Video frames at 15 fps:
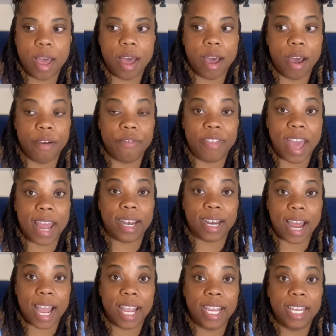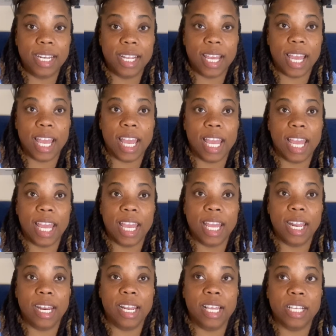of that night,
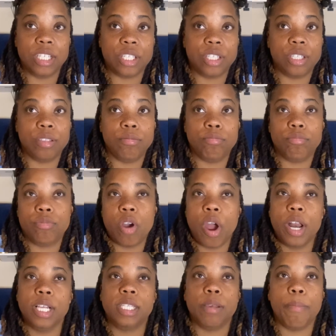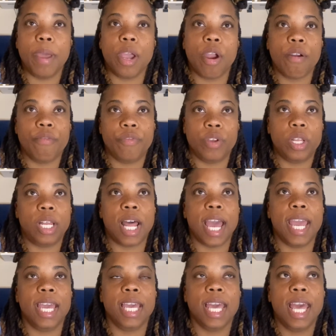and it started to make her feel
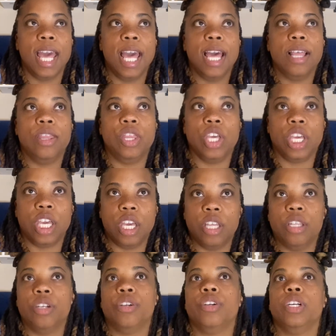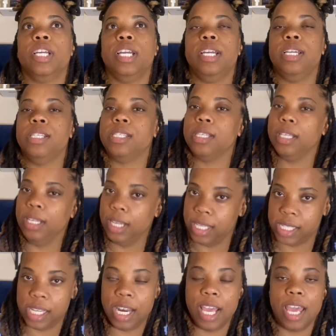like the killer is
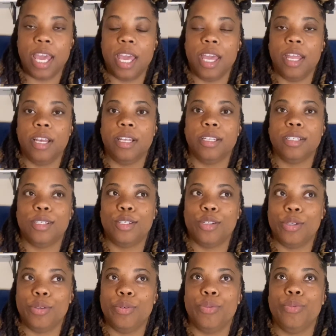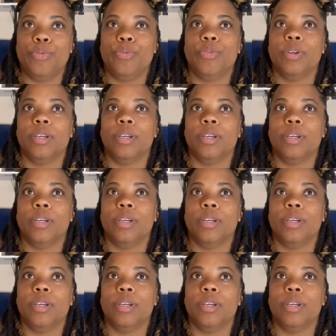listening in to